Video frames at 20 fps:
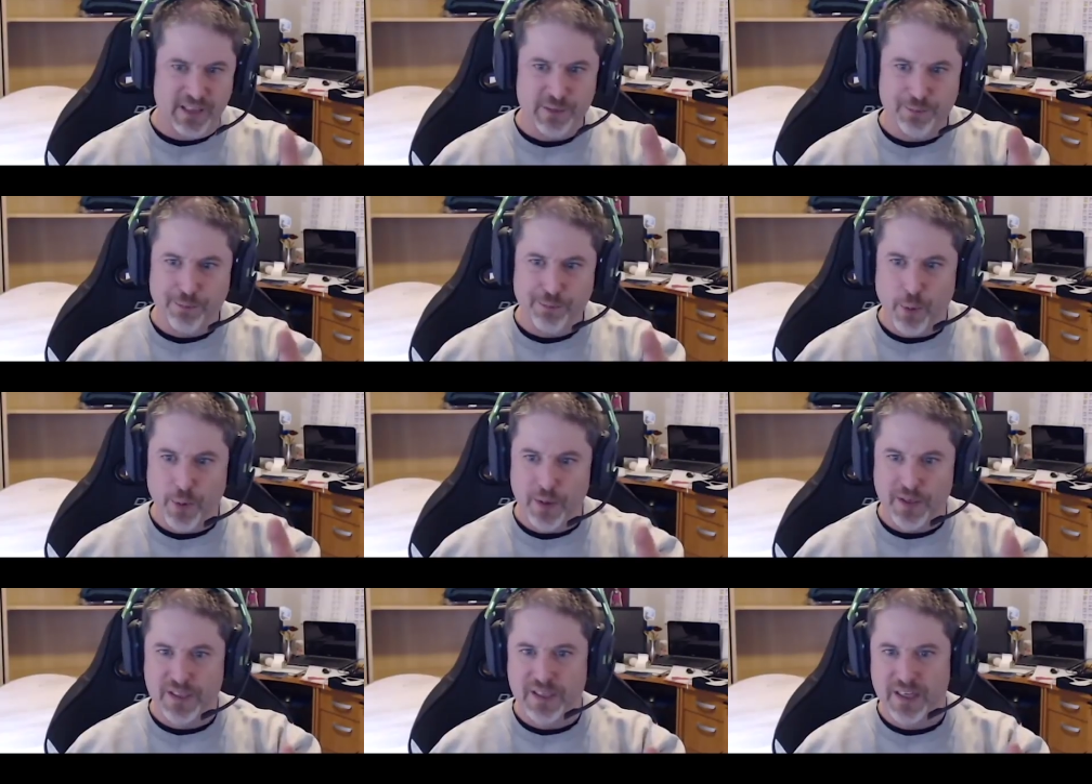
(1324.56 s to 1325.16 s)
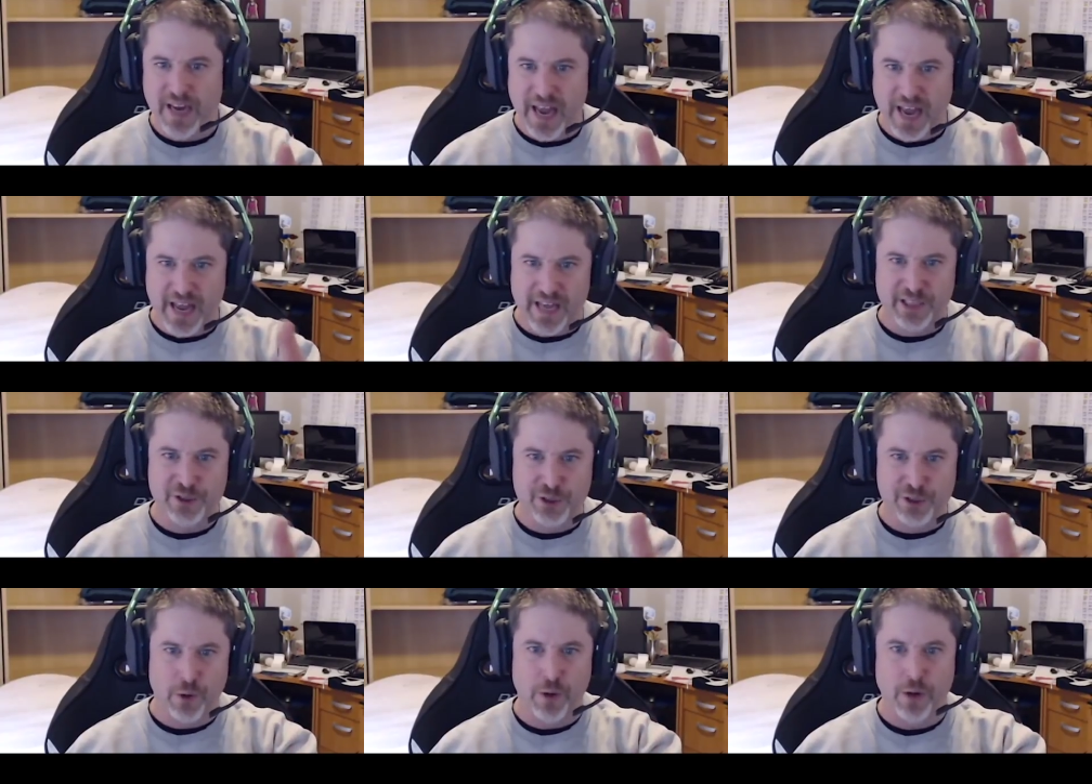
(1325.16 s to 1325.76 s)
it's pointed
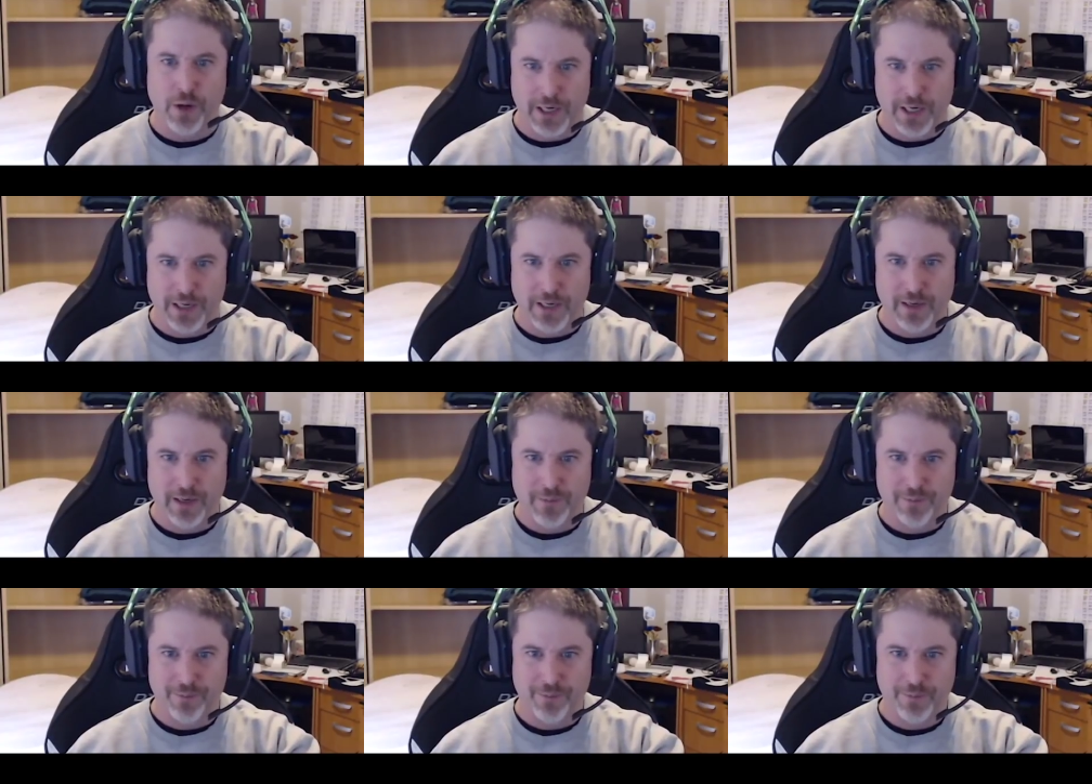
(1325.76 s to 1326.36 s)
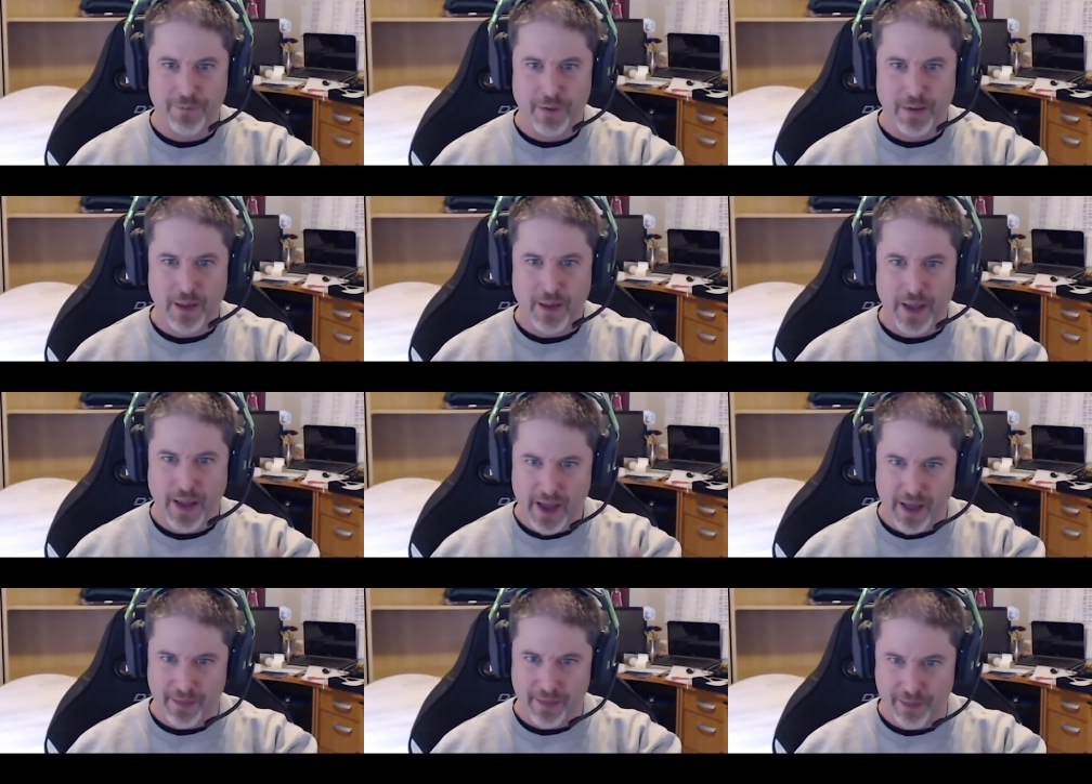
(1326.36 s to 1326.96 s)
edge on
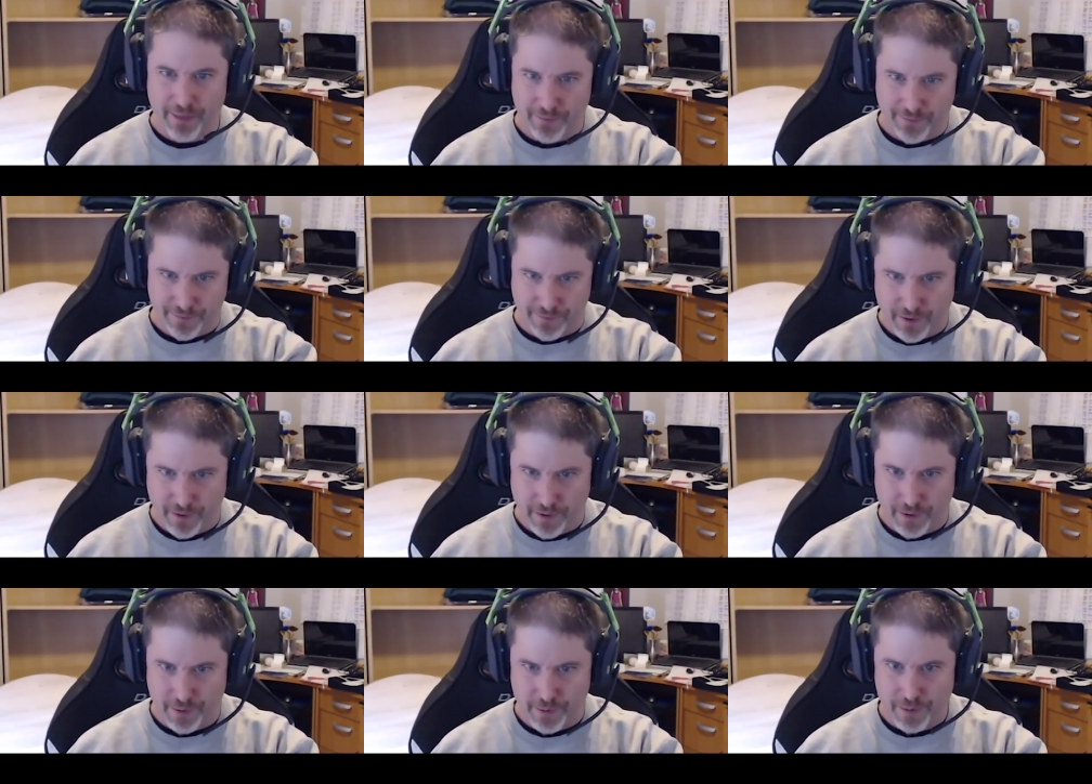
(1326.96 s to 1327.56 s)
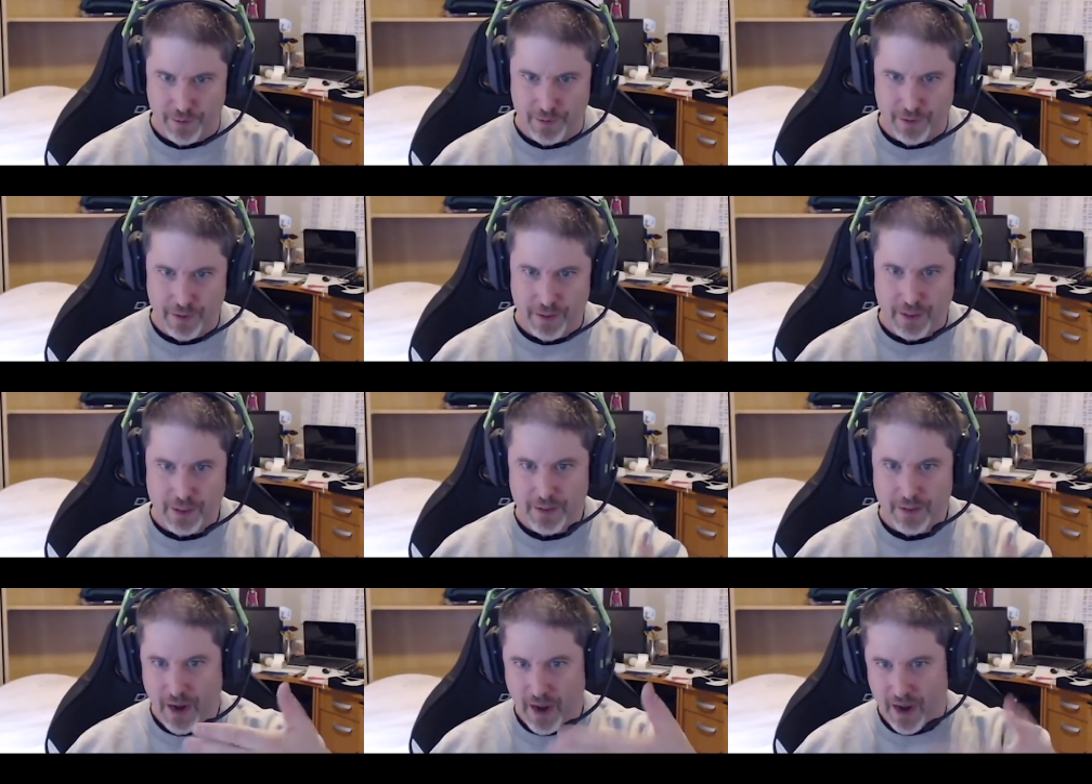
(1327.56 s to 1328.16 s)
at the foe,
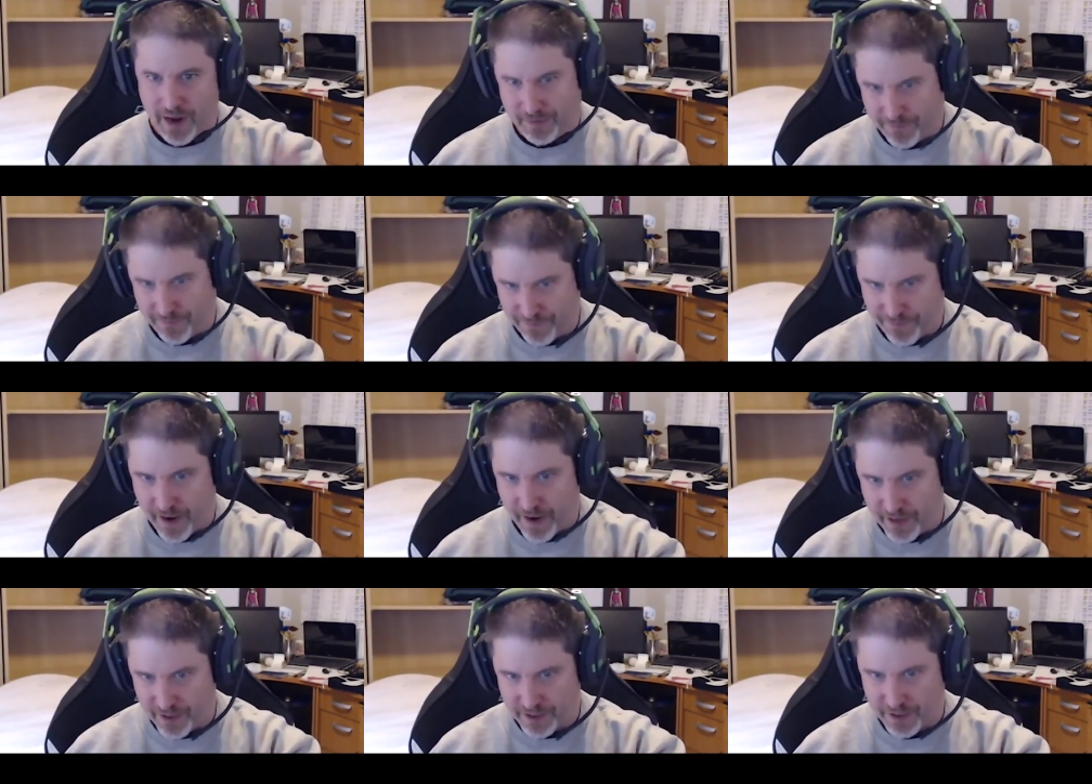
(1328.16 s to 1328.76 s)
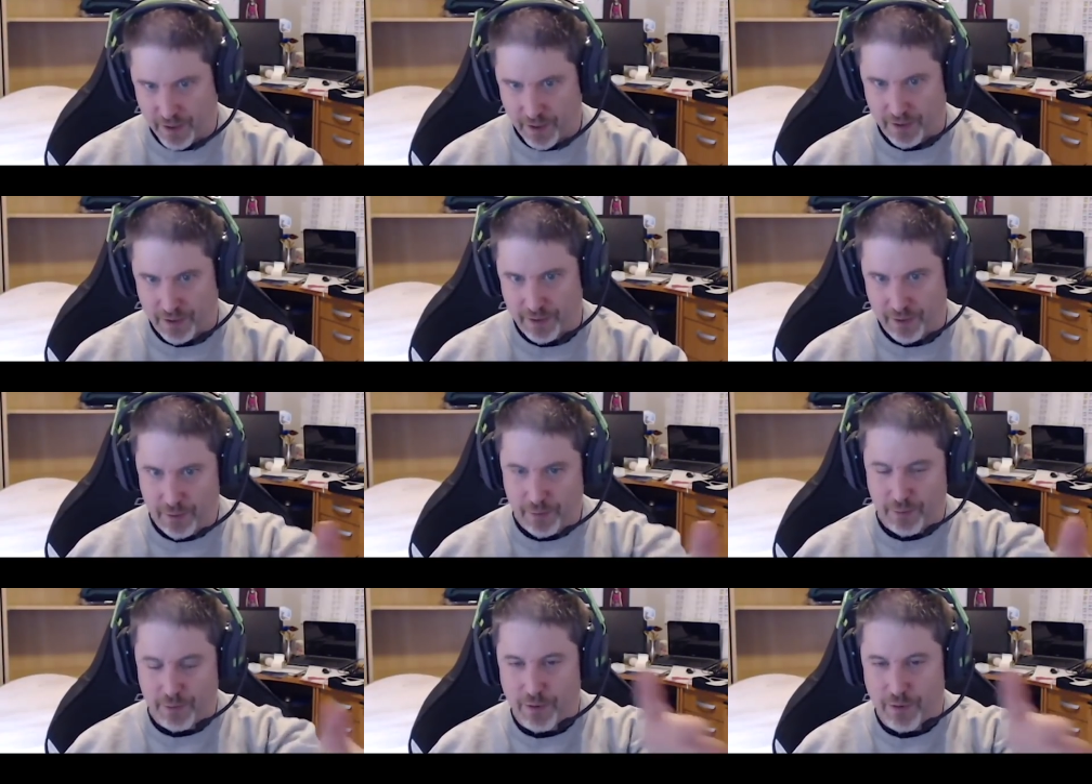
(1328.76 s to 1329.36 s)
not face on.
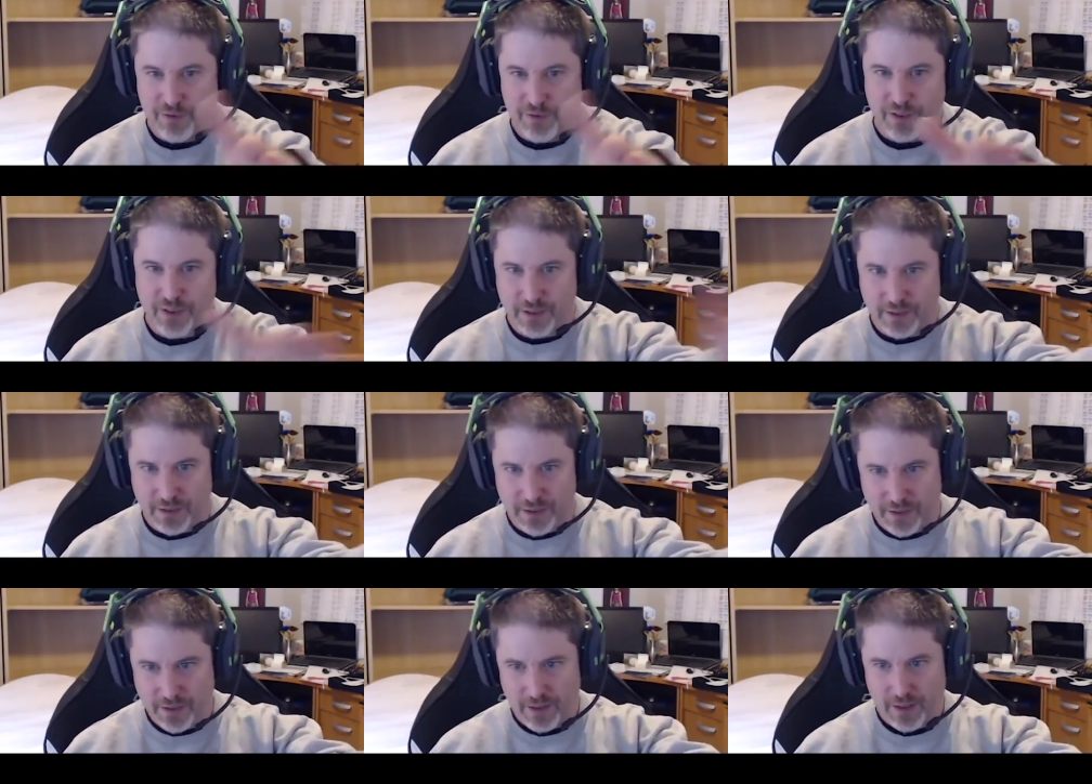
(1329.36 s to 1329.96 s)
You use it